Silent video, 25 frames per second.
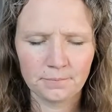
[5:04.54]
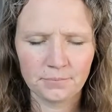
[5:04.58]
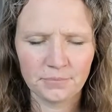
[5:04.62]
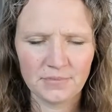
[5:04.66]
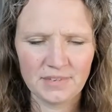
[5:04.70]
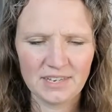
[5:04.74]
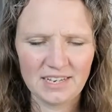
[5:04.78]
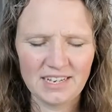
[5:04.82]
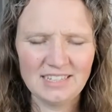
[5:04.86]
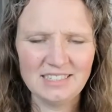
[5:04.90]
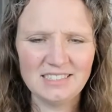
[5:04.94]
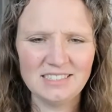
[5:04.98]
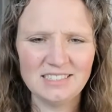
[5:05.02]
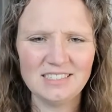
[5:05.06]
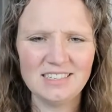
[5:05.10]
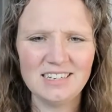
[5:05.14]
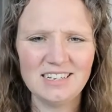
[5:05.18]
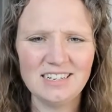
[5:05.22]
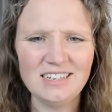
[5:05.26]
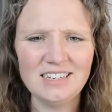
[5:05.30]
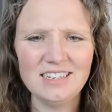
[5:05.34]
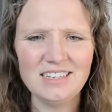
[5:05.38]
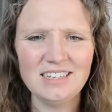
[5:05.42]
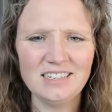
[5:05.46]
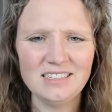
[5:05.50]

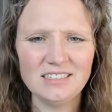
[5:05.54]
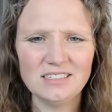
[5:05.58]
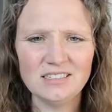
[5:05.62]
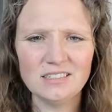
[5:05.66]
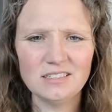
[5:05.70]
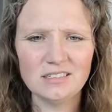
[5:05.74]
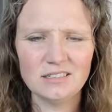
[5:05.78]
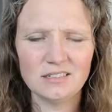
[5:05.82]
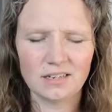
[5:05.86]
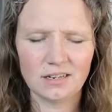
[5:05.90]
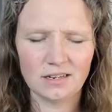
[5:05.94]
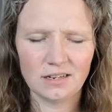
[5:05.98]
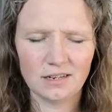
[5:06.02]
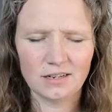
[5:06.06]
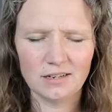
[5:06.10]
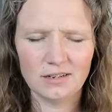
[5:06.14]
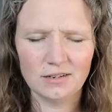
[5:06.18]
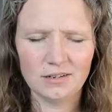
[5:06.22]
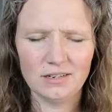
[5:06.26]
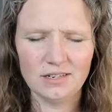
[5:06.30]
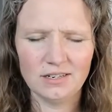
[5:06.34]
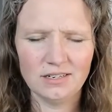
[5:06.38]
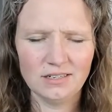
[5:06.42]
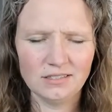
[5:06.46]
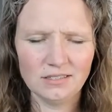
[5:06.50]

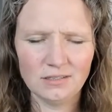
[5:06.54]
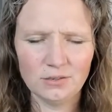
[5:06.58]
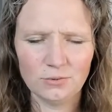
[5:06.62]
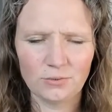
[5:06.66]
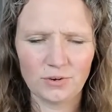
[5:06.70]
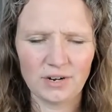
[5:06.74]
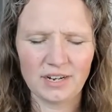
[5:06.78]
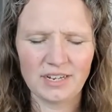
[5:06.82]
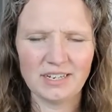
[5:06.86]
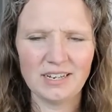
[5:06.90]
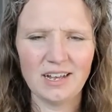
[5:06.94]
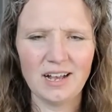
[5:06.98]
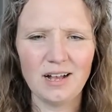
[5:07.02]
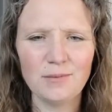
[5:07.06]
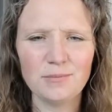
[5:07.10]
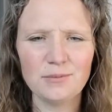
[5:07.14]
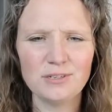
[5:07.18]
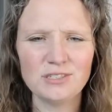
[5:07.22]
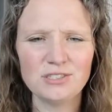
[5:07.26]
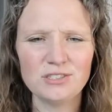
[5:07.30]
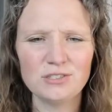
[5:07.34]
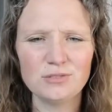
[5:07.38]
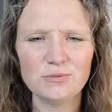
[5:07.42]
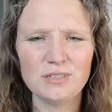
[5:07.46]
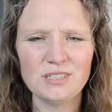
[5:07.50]
It isn't right. How
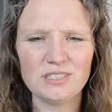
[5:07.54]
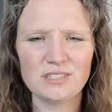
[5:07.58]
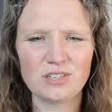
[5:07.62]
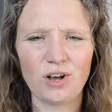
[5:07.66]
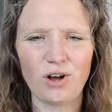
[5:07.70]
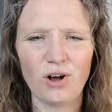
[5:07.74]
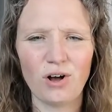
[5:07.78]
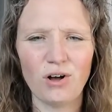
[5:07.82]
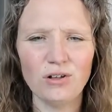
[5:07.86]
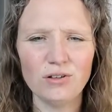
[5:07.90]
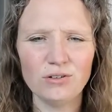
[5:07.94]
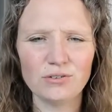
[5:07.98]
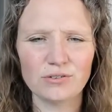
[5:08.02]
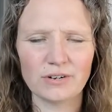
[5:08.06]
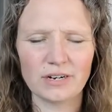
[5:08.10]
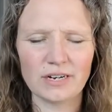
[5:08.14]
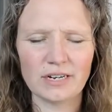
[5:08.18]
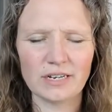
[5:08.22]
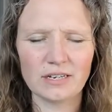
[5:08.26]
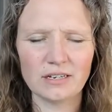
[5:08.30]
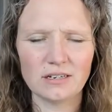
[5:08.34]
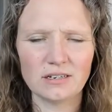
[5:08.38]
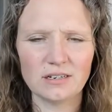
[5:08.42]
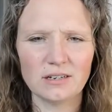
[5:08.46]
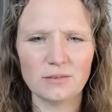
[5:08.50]
much do we
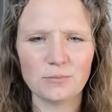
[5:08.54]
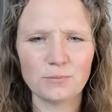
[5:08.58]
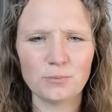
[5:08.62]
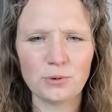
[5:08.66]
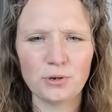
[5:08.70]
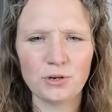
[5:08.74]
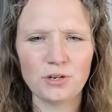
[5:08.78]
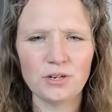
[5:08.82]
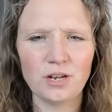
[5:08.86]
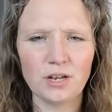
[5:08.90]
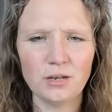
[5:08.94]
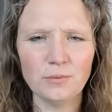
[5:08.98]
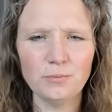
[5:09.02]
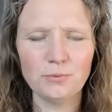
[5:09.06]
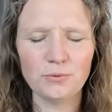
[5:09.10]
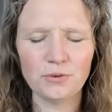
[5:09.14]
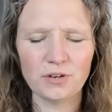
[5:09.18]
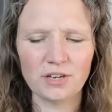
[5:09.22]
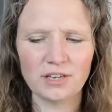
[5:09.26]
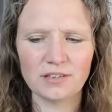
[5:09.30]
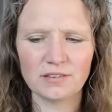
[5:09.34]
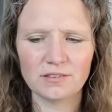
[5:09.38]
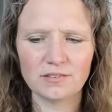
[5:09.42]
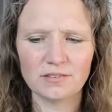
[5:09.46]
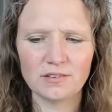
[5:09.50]
tolerate and put up
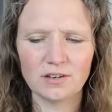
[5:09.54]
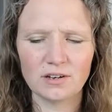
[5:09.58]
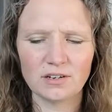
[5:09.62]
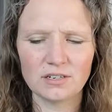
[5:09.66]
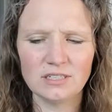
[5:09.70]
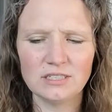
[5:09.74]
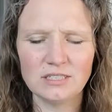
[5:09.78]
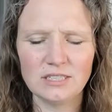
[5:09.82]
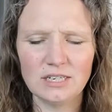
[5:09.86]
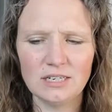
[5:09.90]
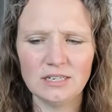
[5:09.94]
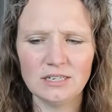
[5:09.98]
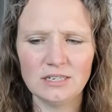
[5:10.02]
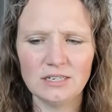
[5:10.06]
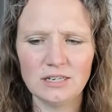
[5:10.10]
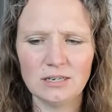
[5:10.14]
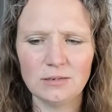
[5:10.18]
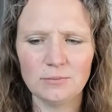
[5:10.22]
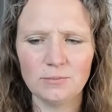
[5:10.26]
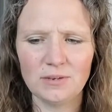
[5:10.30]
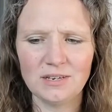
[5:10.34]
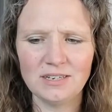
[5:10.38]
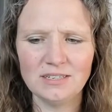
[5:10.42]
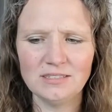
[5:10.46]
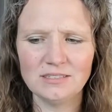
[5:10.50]
with on a day-to-day
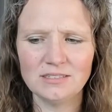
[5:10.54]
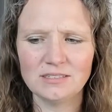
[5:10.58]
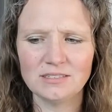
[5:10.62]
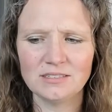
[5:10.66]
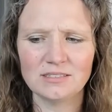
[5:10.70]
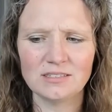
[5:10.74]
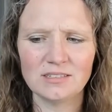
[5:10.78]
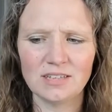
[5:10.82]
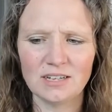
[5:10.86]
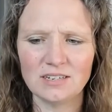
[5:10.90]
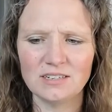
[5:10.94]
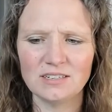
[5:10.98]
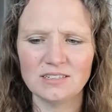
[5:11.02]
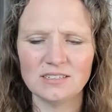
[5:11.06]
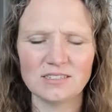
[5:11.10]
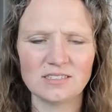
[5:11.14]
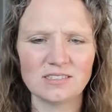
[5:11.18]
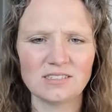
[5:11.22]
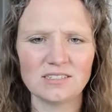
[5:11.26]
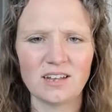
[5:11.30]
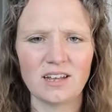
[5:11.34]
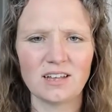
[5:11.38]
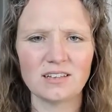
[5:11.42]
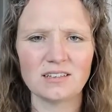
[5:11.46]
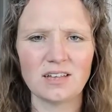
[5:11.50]
basis that it's
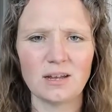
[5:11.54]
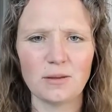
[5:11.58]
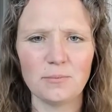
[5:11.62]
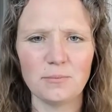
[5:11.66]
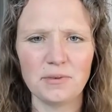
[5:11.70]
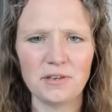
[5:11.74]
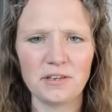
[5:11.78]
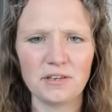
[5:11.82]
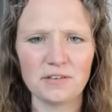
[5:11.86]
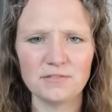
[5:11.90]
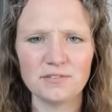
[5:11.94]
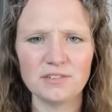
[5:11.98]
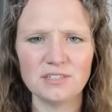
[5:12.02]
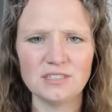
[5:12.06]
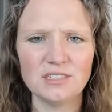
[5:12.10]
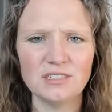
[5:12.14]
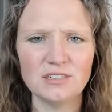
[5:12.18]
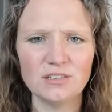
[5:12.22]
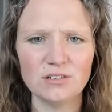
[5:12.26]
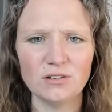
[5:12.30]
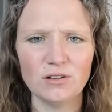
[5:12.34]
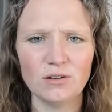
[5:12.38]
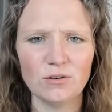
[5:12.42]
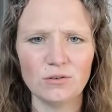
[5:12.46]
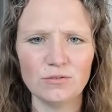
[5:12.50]
not that big of a deal
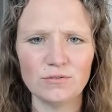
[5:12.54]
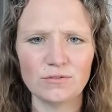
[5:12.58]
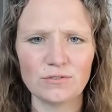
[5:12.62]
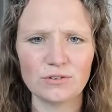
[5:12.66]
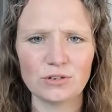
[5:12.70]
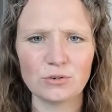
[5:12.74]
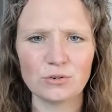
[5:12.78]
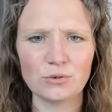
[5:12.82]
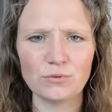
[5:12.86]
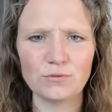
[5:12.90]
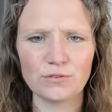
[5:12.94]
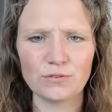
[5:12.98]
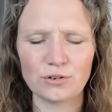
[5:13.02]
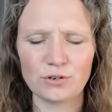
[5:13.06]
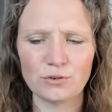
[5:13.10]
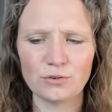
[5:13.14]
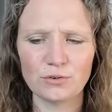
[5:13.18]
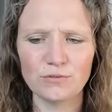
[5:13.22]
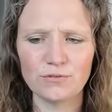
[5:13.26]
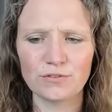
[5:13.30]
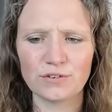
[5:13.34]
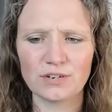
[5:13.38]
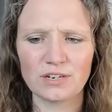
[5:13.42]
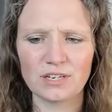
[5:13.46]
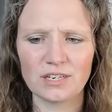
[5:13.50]
over and over and
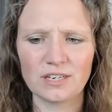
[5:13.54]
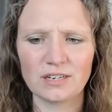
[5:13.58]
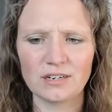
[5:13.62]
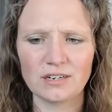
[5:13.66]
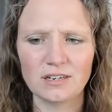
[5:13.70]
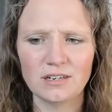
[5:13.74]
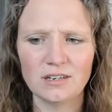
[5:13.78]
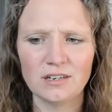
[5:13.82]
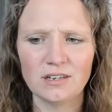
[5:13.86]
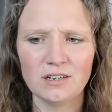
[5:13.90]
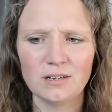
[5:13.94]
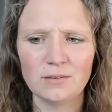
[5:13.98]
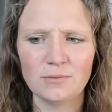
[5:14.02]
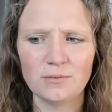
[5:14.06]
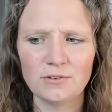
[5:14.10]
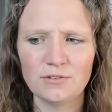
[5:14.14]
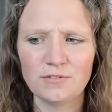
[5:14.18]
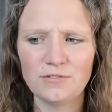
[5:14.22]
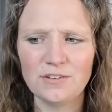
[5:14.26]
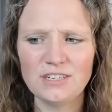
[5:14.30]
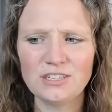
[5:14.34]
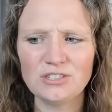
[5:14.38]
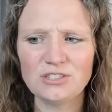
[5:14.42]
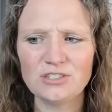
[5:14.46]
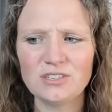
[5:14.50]
over again? Well,
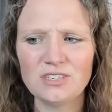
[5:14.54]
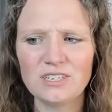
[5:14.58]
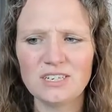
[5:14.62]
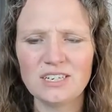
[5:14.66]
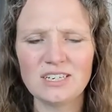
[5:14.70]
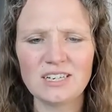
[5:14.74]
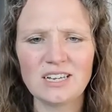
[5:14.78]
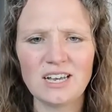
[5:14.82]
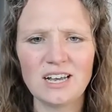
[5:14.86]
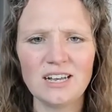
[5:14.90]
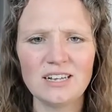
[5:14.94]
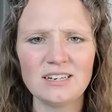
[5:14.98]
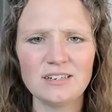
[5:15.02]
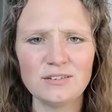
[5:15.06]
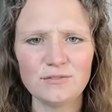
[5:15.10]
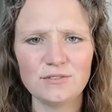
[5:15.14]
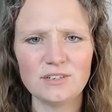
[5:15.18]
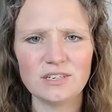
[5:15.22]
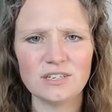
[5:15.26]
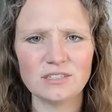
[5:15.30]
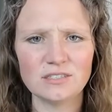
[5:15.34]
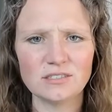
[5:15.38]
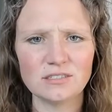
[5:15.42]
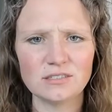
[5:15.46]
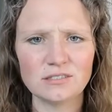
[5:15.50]
eventually it kind of
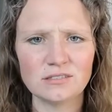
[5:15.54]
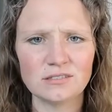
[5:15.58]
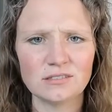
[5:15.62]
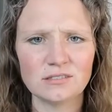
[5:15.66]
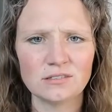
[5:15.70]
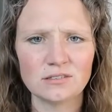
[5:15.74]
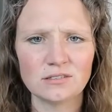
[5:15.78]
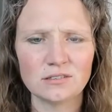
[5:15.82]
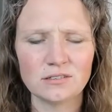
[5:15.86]
is.